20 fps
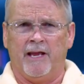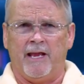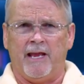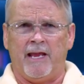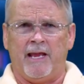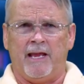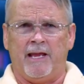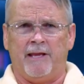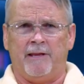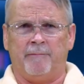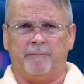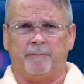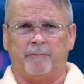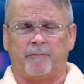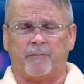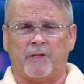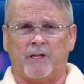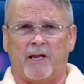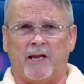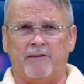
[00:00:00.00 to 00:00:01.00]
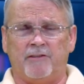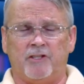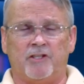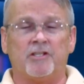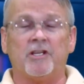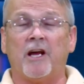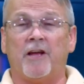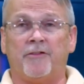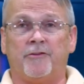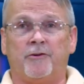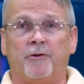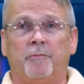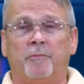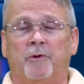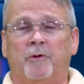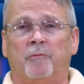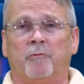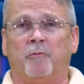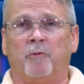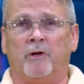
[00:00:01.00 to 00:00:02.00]
And I just got through
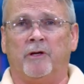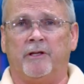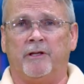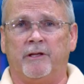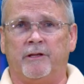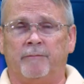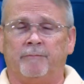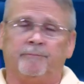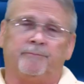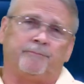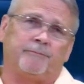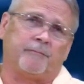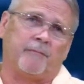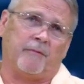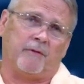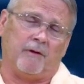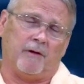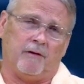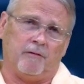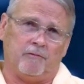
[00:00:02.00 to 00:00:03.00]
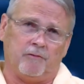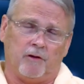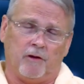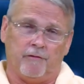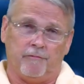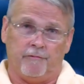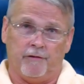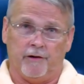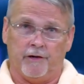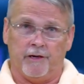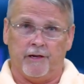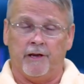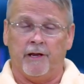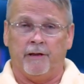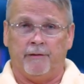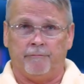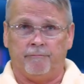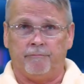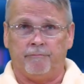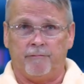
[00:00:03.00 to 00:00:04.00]
putting one in a very
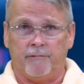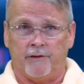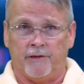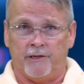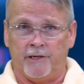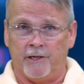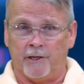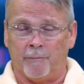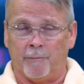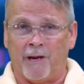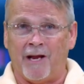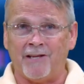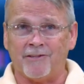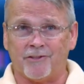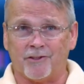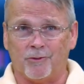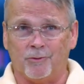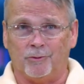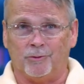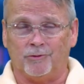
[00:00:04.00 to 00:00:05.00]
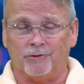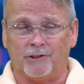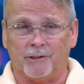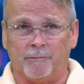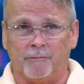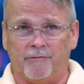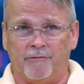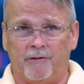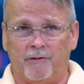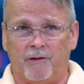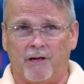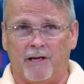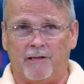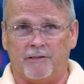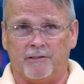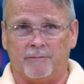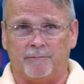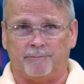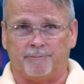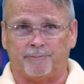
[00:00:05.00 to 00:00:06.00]
nearby school. Some of you
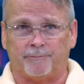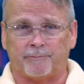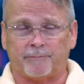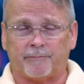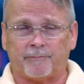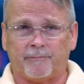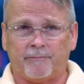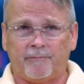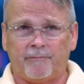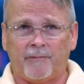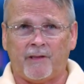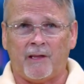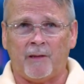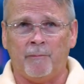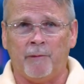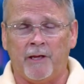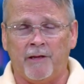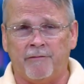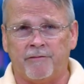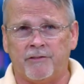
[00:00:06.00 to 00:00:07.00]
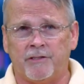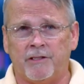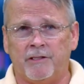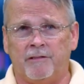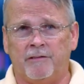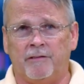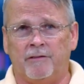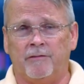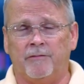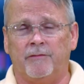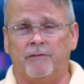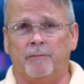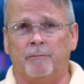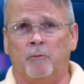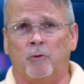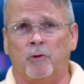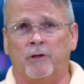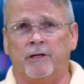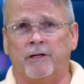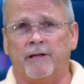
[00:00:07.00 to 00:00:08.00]
guys may have seen the
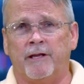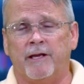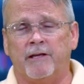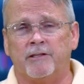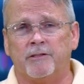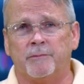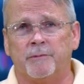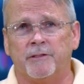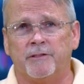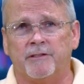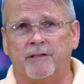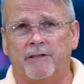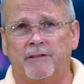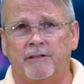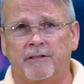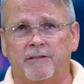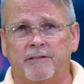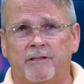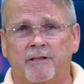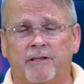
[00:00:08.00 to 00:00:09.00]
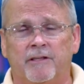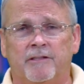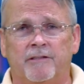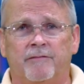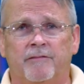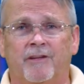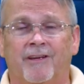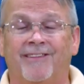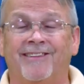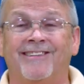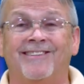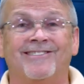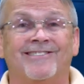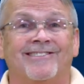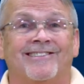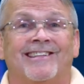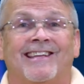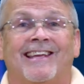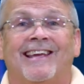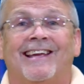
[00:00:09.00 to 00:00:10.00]
morning announcements that these kids have done. These are
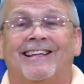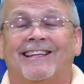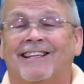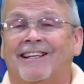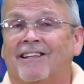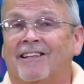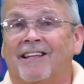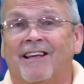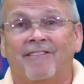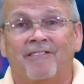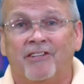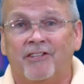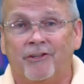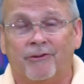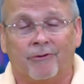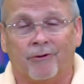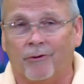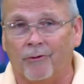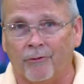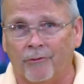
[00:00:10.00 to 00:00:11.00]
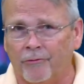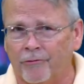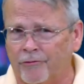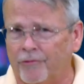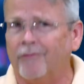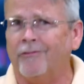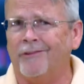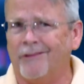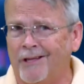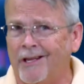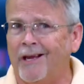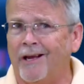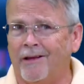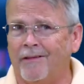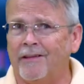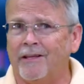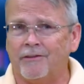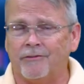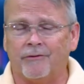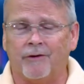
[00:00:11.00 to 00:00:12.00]
10 and 11-year-olds. Yeah,
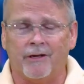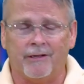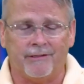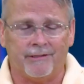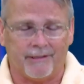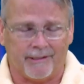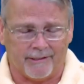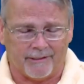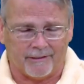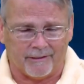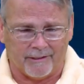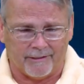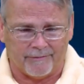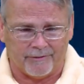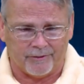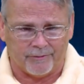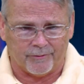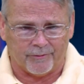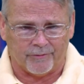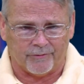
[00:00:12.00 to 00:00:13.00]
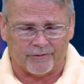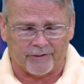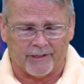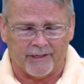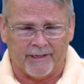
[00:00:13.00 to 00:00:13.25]
that's right, 10 and 11-year-olds.